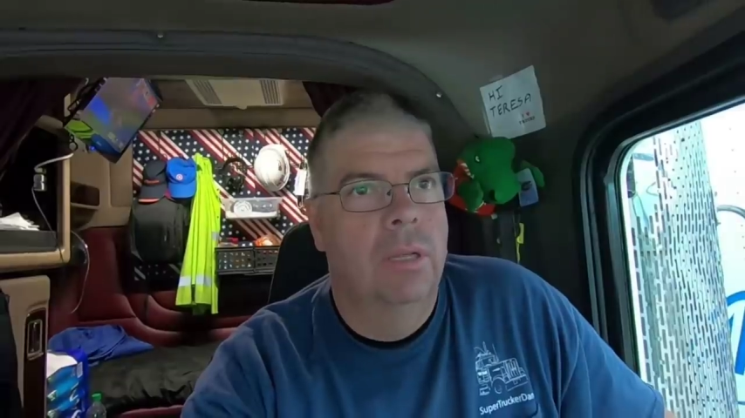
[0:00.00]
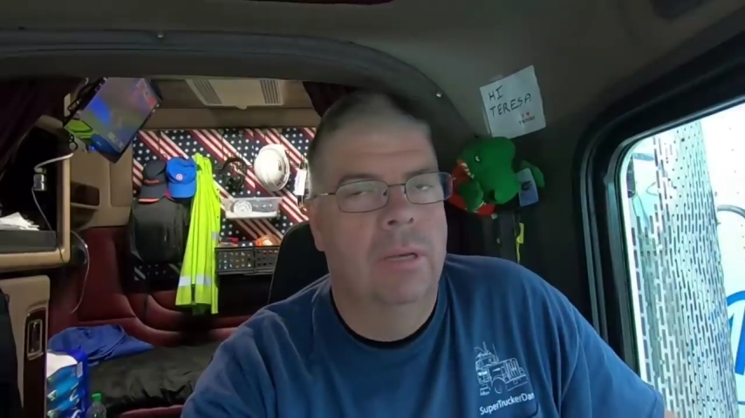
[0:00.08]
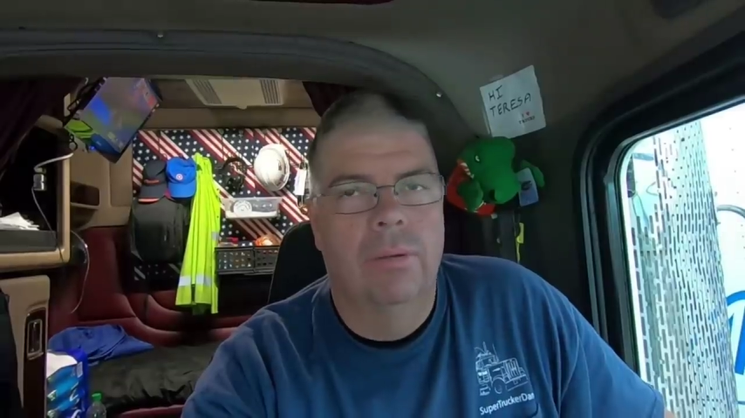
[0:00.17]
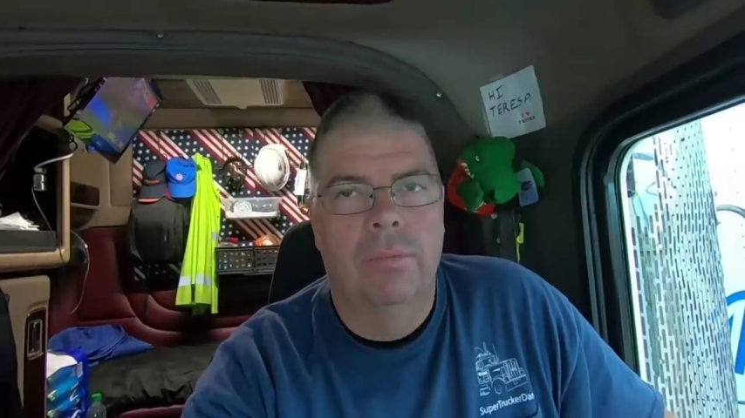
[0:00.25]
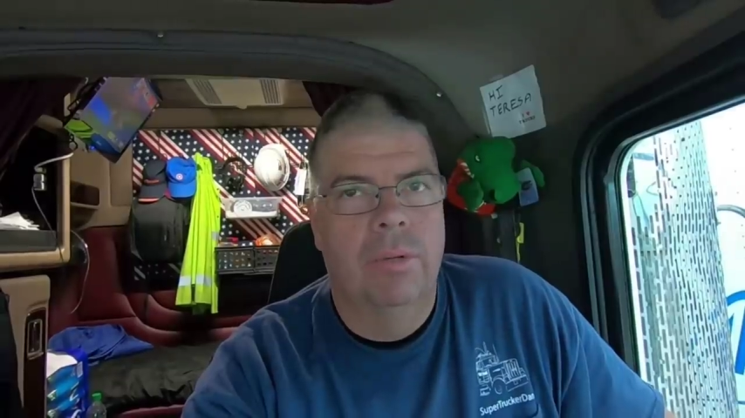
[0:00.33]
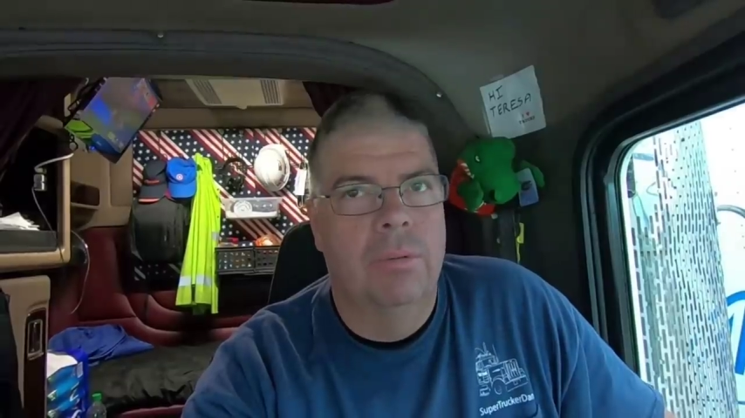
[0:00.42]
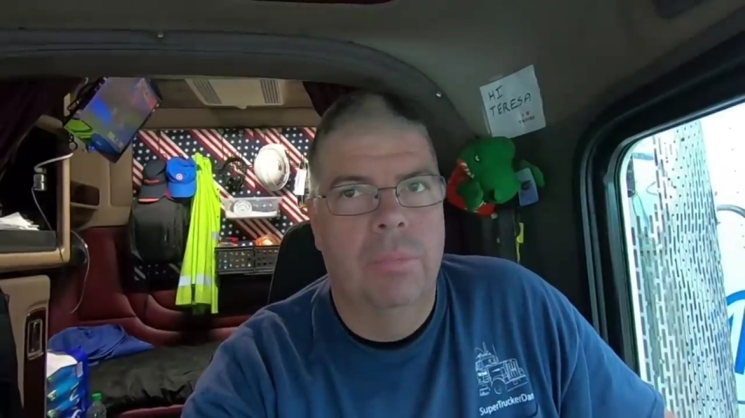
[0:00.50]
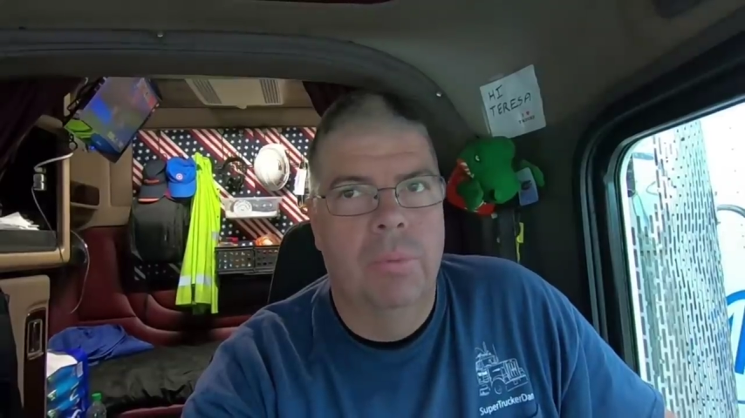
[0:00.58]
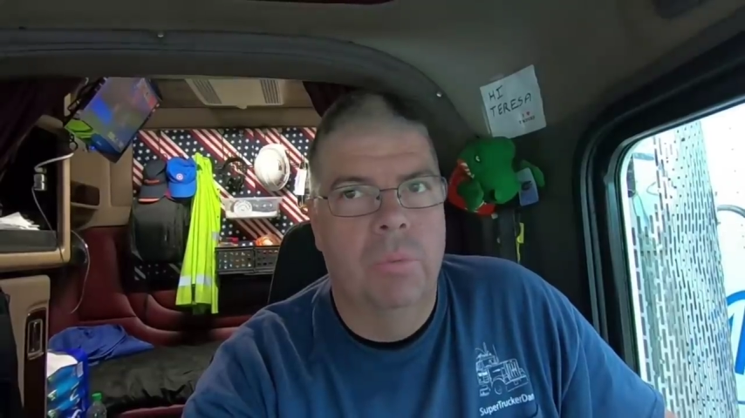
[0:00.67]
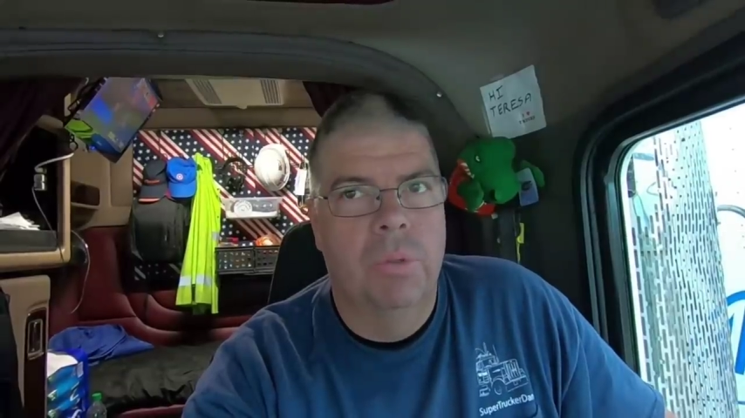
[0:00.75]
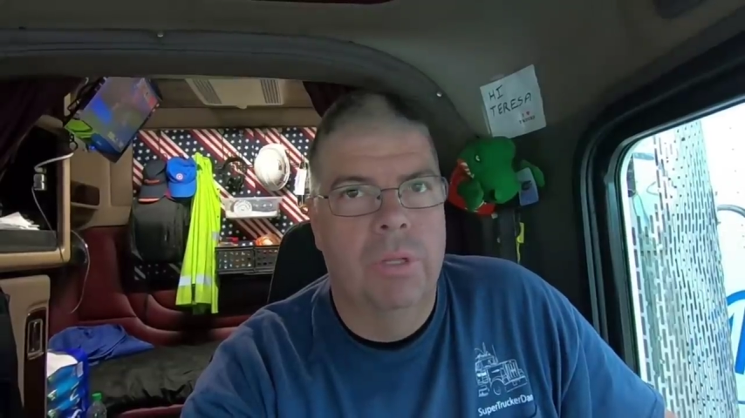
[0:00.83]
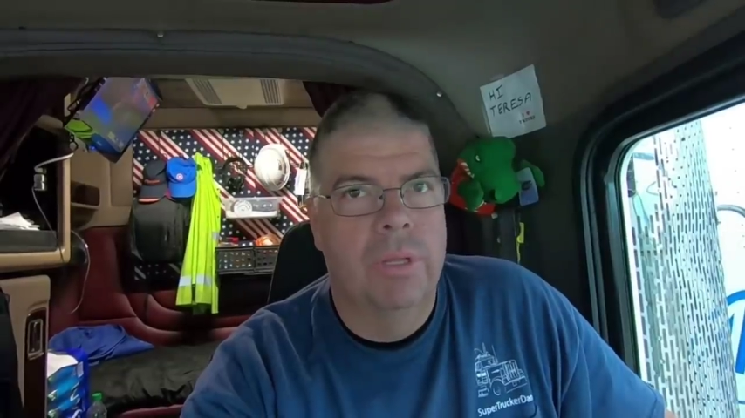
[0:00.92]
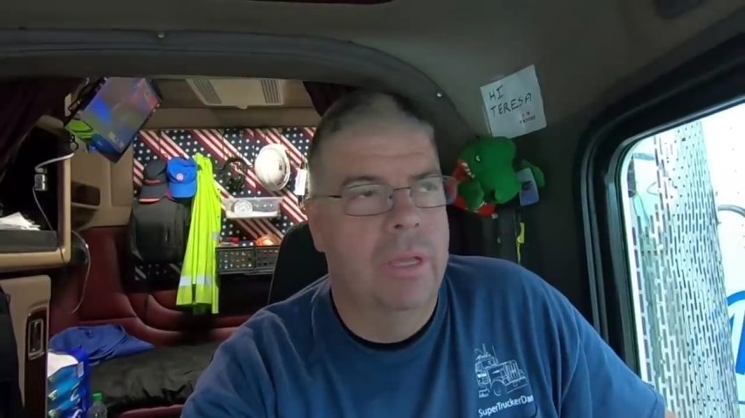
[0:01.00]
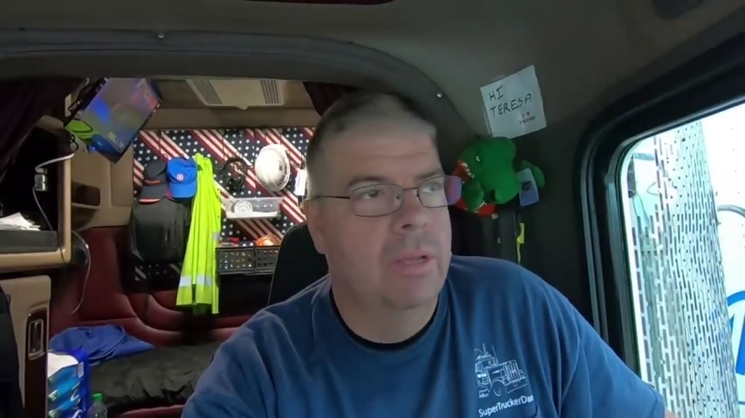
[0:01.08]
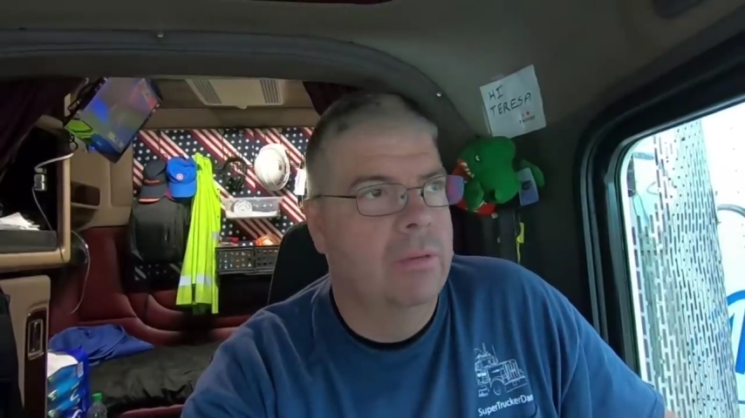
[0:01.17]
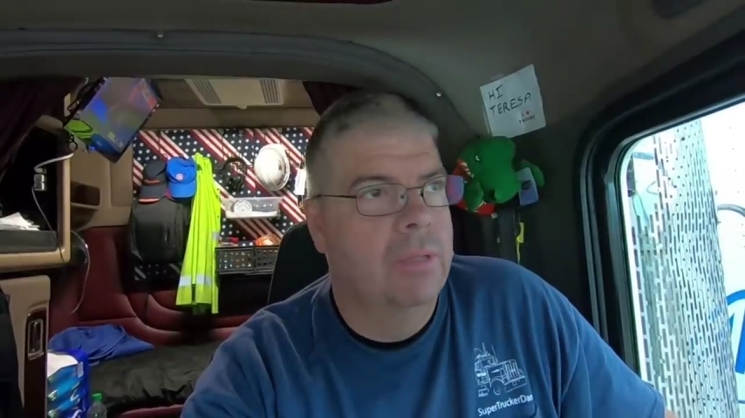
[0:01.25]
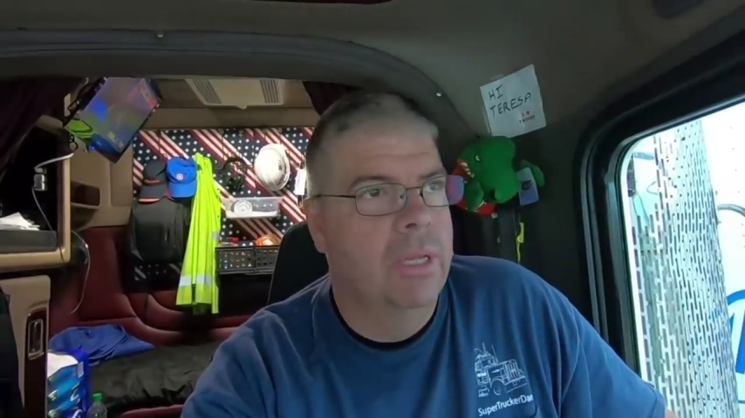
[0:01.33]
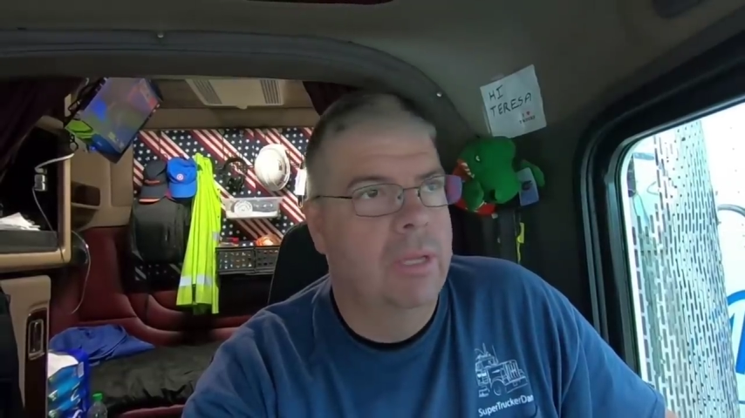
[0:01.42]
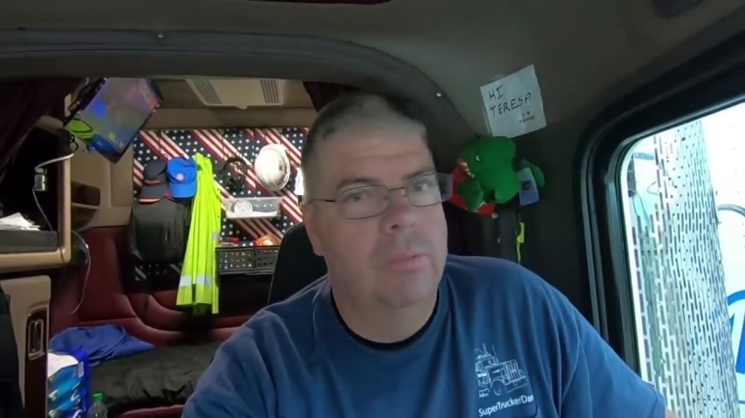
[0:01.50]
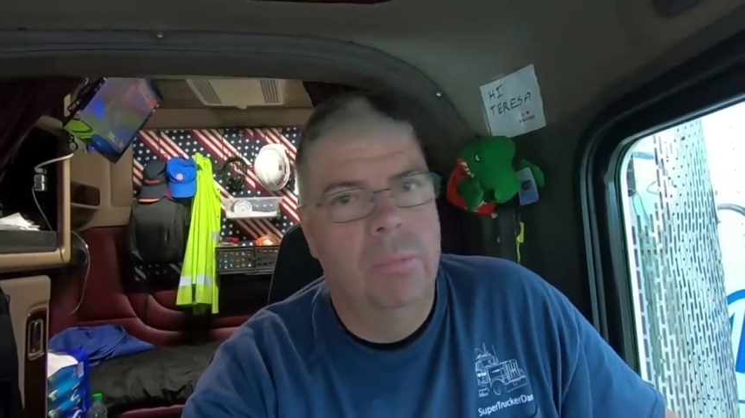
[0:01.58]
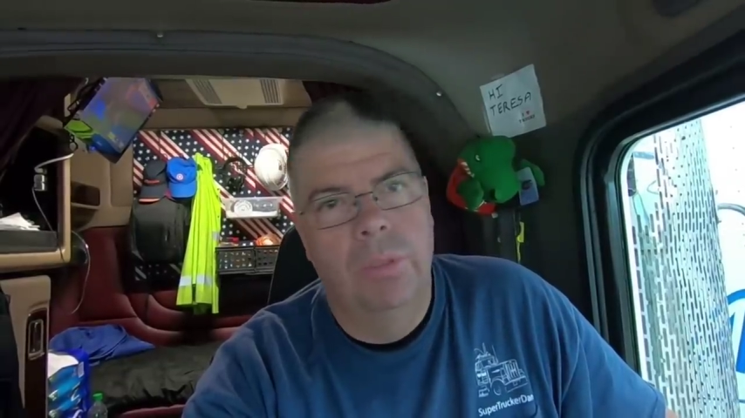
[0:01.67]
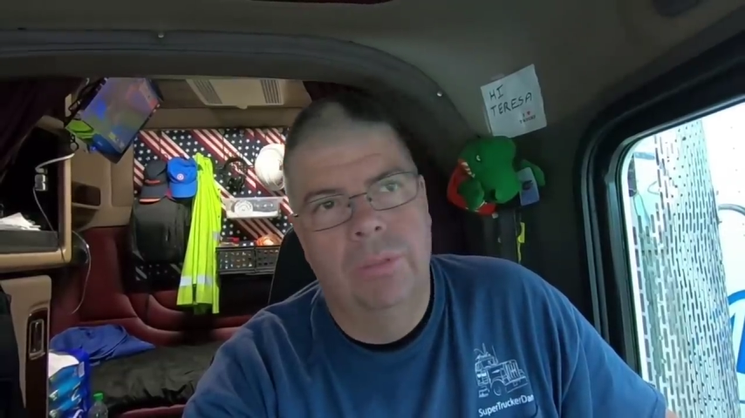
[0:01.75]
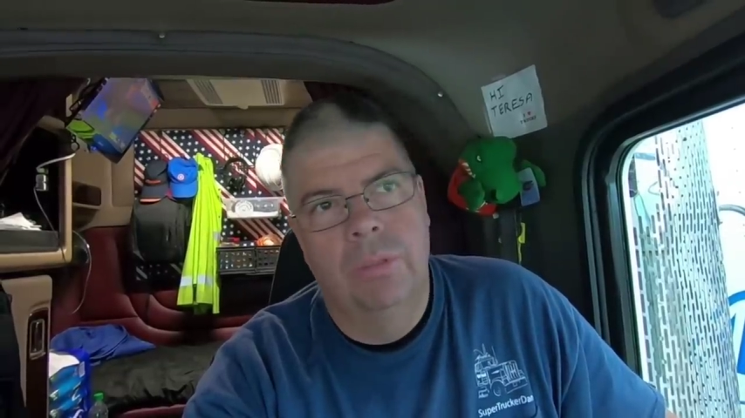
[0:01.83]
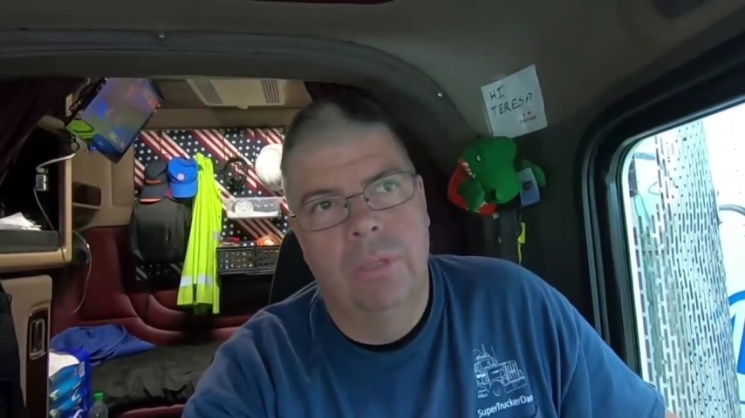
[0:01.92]
I don't, I don't remember where the town is at,
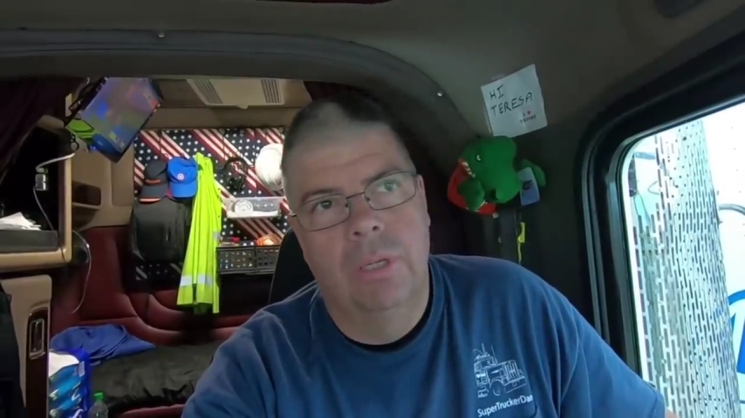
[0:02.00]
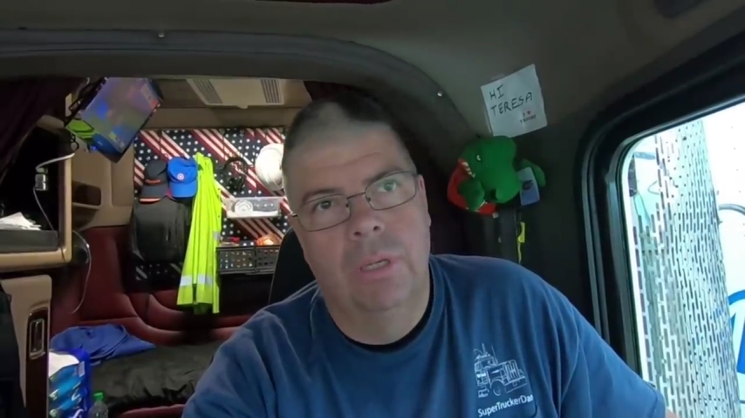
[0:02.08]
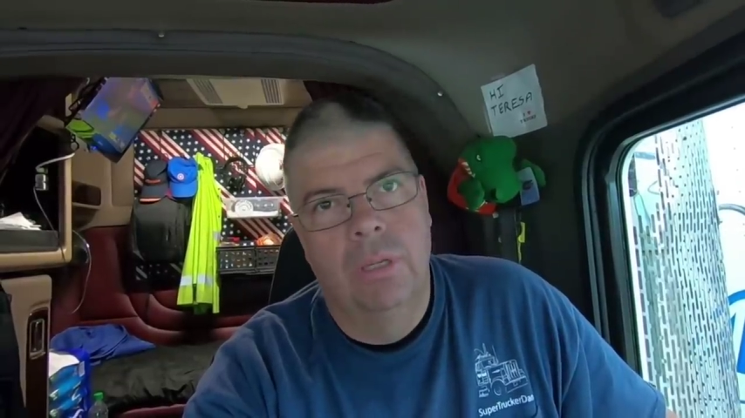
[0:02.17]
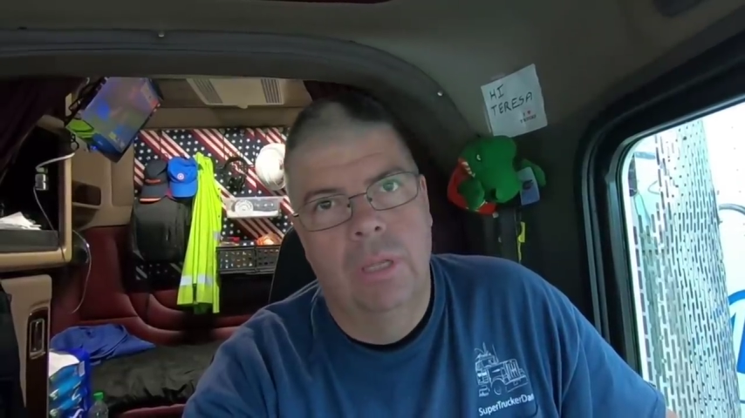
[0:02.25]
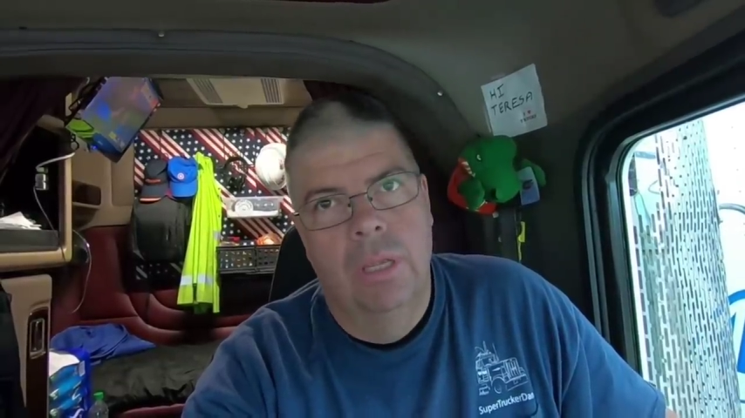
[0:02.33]
but uh,